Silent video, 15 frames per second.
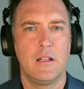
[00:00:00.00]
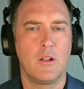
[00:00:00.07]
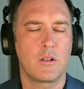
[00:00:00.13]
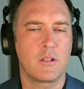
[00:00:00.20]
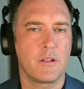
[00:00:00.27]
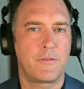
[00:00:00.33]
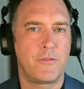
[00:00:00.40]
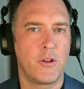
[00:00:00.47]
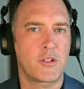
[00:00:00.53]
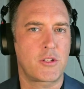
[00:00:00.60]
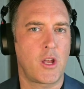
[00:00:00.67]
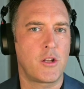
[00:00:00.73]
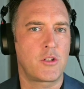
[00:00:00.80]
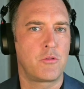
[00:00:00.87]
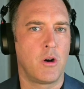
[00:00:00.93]
Look, first
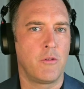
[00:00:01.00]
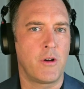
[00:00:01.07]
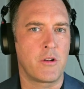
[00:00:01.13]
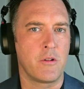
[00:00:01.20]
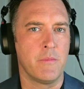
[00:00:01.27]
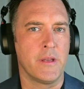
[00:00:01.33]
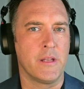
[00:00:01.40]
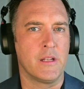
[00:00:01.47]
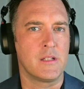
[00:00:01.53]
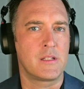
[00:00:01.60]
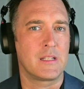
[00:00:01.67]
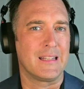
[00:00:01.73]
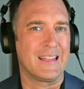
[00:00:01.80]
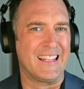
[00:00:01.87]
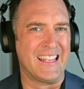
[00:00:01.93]
go 1,200
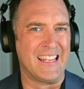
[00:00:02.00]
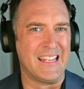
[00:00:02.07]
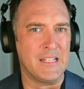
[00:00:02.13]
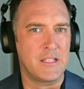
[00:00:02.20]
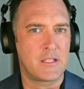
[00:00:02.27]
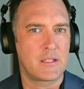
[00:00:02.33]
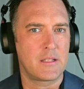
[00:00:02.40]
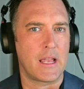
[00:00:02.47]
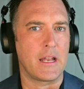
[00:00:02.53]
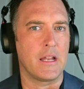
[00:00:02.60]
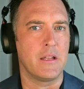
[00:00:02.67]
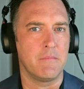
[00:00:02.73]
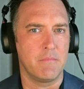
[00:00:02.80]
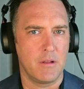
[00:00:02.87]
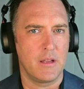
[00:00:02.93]
metres, leads at
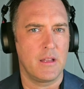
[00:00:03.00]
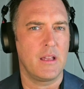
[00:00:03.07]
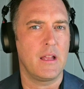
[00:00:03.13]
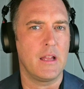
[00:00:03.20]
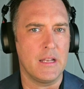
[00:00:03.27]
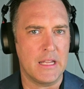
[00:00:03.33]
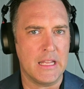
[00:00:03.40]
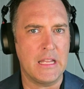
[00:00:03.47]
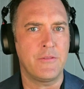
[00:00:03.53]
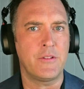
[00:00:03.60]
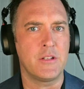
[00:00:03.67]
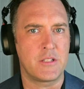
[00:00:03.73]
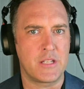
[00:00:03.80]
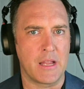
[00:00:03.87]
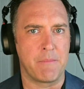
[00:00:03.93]
an
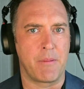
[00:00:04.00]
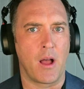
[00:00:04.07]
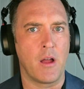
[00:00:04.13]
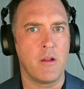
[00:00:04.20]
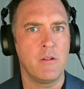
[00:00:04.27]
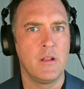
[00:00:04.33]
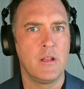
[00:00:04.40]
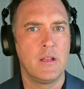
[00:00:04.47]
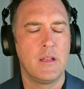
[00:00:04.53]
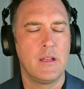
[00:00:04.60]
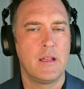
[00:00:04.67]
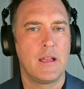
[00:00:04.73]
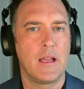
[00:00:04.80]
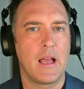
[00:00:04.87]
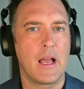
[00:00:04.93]
even tempo,
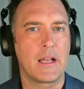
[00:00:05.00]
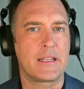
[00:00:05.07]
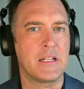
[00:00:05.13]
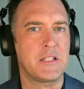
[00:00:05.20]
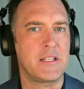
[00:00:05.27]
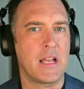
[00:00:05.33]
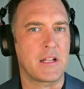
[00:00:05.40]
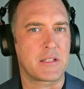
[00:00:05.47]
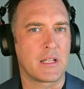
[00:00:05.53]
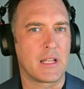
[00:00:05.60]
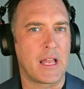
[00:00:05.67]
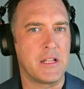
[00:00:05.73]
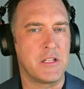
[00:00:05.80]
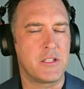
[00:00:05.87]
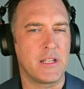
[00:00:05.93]
gets out to
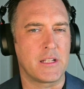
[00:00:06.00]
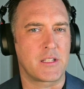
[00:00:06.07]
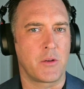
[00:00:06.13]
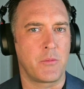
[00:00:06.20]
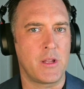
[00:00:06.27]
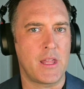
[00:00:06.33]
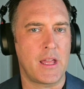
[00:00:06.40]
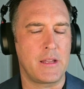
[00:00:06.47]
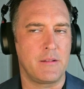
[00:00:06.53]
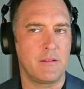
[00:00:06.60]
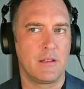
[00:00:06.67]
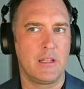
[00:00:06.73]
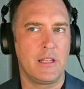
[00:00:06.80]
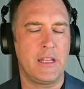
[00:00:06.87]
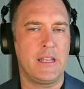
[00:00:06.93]
lane 6. So when they
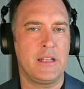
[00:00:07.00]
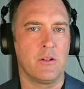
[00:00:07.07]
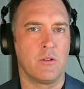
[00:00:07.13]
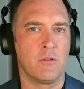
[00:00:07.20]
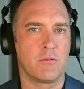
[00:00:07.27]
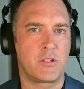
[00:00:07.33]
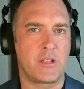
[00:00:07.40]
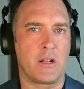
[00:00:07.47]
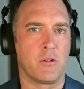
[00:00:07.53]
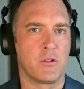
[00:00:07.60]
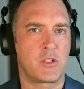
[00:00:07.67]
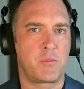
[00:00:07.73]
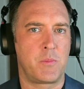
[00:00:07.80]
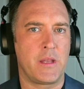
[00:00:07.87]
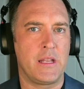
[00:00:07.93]
lead or set on
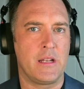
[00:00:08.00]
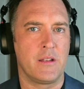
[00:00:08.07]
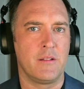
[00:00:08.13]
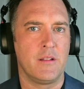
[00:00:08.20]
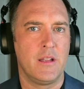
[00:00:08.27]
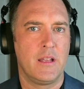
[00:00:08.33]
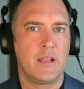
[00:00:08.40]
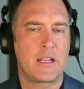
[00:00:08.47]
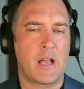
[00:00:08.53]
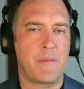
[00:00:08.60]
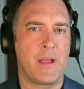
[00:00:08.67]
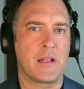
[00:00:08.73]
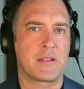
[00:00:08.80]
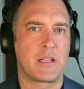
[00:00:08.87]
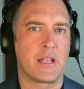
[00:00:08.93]
speed and come
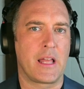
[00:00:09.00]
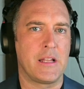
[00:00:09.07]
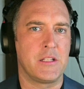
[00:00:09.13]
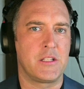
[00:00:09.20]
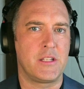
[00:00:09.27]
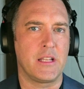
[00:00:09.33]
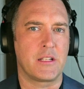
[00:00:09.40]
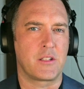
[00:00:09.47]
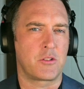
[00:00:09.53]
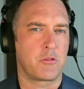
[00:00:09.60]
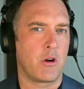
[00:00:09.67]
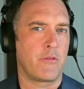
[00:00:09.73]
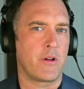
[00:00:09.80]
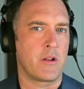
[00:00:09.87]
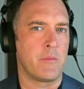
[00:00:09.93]
out to lane 6, a
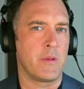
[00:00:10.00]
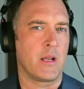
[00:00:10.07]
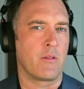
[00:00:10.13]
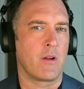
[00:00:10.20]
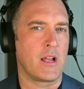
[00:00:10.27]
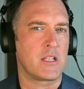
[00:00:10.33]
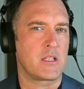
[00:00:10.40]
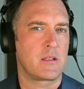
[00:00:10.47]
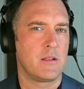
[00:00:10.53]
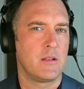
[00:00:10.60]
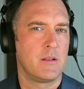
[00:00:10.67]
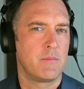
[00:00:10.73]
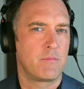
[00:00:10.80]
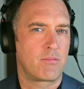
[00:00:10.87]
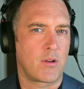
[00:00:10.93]
1,200-metre race
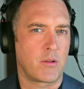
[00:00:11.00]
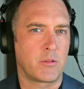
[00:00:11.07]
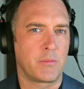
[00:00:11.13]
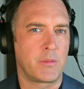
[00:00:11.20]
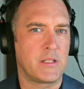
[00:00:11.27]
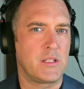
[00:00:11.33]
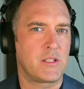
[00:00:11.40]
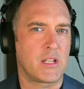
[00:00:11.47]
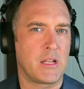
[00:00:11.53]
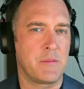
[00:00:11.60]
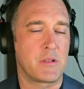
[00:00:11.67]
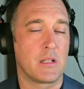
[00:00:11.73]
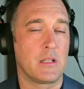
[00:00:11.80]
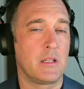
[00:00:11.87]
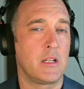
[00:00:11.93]
probably
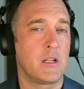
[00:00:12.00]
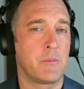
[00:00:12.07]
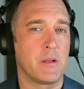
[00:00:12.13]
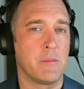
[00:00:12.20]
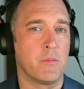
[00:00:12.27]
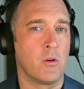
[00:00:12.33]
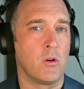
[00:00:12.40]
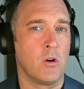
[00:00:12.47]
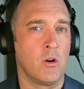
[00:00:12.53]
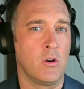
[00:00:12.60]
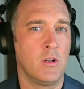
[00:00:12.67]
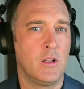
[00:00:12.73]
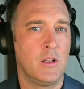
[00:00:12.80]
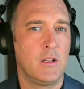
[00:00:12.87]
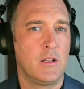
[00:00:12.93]
seems a little bit
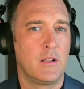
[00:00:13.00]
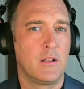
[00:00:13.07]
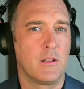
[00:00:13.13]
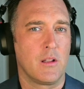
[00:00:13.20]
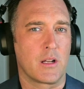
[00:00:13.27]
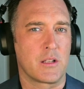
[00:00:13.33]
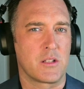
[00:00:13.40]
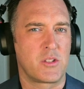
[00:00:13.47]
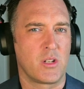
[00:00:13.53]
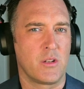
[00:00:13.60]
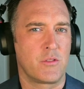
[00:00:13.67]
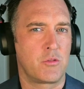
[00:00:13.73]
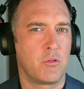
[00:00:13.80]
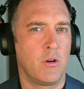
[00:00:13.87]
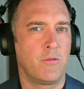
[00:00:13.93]
more like a sort of
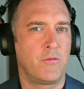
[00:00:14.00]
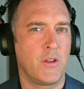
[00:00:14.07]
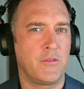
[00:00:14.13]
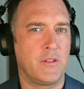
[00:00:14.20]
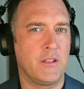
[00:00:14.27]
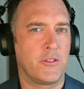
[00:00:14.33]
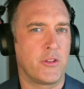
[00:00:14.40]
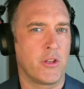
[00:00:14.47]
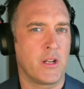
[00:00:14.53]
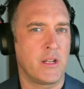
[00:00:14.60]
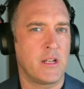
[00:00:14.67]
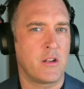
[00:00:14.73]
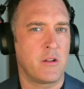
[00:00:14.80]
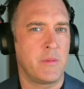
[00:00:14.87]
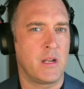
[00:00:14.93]
1,250,
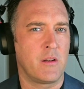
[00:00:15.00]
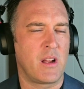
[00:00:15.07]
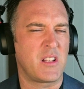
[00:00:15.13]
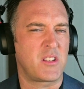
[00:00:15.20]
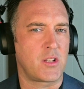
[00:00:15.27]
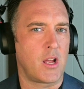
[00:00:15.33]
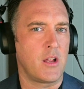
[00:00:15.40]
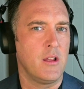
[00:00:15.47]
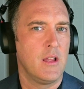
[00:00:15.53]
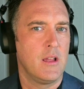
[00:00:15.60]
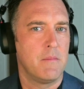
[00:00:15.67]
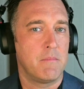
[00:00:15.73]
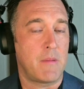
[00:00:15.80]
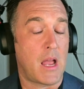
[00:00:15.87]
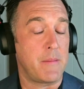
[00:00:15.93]
1,300-metre race. So
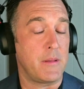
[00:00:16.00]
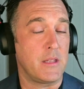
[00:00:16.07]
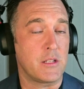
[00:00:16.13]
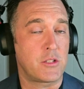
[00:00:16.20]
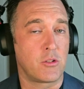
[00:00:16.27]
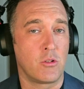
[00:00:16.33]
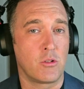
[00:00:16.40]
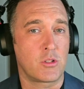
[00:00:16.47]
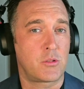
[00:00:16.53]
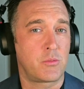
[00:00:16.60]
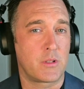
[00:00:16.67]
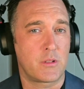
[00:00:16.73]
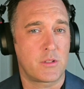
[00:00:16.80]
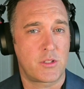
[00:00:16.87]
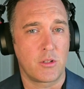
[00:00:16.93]
maybe this horse,
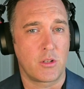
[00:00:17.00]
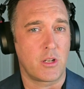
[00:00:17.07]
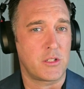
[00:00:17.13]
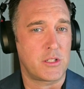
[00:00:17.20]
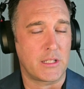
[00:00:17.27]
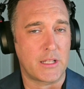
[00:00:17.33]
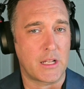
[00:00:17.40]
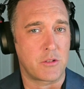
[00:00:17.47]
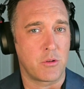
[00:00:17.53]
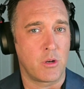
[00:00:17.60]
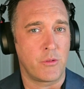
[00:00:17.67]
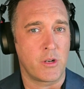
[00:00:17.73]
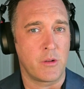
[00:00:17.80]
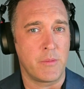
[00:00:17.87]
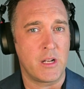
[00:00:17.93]
we've still got to tick that
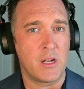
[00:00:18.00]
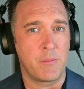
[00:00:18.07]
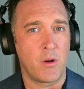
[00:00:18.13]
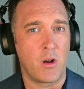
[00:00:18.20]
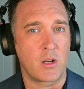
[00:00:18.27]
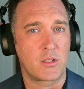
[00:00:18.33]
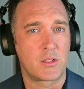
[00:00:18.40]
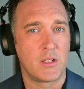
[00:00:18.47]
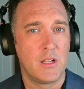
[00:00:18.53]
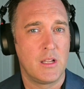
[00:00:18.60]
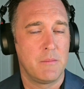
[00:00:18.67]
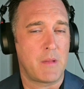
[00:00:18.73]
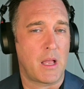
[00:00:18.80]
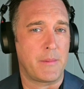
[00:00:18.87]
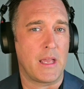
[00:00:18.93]
1,200-metre box,
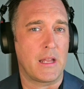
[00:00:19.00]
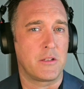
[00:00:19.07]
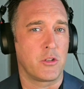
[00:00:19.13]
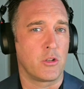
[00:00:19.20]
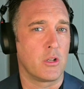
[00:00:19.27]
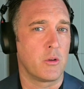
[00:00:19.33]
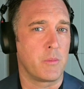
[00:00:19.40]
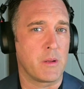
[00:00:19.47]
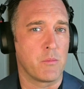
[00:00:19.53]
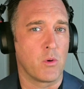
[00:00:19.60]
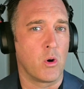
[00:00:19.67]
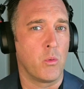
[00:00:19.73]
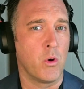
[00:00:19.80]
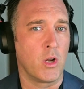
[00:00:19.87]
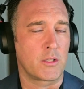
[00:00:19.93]
maybe had to do a little bit
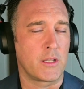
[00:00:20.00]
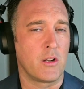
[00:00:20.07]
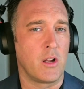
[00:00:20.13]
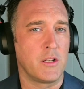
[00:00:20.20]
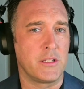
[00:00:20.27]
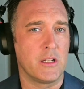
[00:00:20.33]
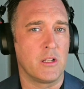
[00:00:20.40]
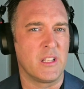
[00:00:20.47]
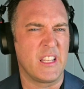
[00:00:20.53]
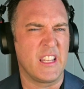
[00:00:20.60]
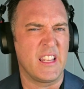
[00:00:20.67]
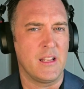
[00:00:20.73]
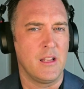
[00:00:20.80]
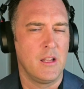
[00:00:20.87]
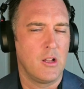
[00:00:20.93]
more work than ideal
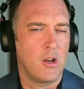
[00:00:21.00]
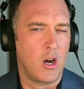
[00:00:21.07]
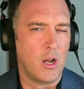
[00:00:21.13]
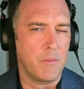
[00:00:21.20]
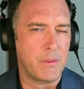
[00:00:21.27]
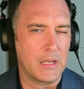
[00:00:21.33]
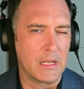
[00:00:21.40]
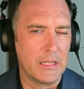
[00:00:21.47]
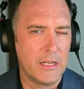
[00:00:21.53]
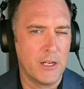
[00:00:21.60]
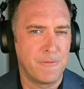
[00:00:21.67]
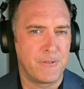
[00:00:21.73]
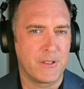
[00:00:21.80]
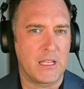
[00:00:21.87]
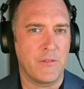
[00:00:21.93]
here. I'd be a
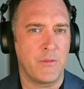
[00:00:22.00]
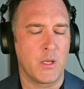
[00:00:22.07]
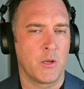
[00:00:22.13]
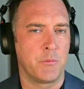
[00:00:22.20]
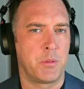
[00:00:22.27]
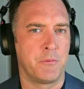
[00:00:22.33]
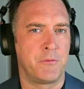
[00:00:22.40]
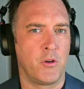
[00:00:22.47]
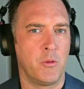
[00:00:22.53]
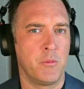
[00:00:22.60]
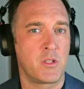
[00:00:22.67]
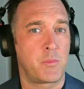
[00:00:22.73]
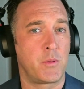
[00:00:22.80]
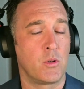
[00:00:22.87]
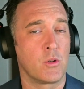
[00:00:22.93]
little forgiving of
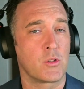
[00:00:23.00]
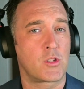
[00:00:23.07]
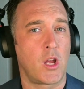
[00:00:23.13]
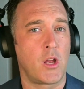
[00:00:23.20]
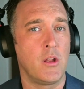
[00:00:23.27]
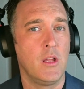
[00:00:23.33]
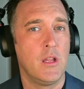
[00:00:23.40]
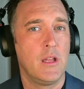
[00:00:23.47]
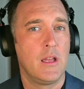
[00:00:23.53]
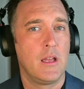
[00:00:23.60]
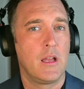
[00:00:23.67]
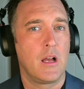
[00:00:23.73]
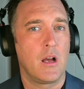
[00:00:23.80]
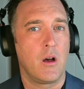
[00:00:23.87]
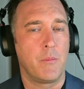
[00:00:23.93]
performance, but also
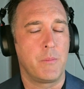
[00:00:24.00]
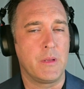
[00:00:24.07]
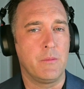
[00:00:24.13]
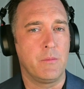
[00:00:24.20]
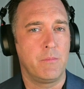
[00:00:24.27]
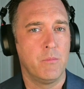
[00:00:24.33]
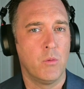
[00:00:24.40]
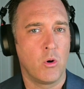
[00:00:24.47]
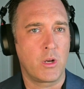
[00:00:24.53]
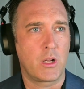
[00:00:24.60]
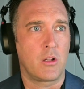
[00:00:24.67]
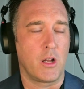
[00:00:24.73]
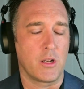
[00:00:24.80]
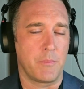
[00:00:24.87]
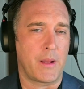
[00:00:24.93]
I'd be more
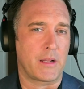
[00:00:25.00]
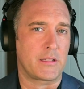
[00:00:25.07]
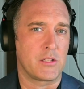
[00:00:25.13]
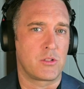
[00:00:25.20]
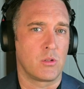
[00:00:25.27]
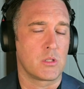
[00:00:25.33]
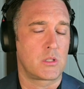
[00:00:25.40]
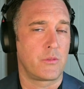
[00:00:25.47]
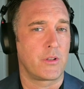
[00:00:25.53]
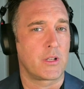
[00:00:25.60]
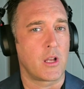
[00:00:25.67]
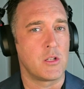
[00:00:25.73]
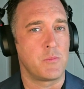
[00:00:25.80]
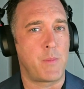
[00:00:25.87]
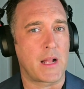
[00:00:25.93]
inclined to back this horse if it
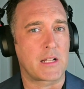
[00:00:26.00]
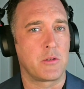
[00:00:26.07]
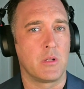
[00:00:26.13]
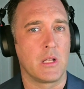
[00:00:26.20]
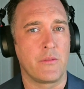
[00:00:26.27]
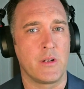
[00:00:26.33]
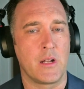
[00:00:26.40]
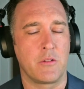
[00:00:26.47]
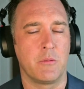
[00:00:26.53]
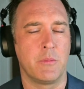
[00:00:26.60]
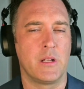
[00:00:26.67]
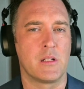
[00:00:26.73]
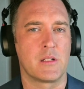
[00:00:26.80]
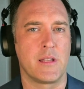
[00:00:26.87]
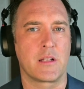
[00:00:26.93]
goes back to 1,100
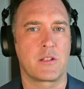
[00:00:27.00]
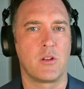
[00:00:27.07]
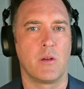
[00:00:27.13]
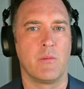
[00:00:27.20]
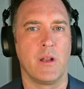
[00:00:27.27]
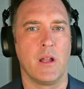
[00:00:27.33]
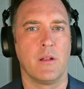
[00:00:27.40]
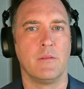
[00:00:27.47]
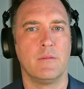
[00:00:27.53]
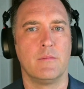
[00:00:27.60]
metres next time round.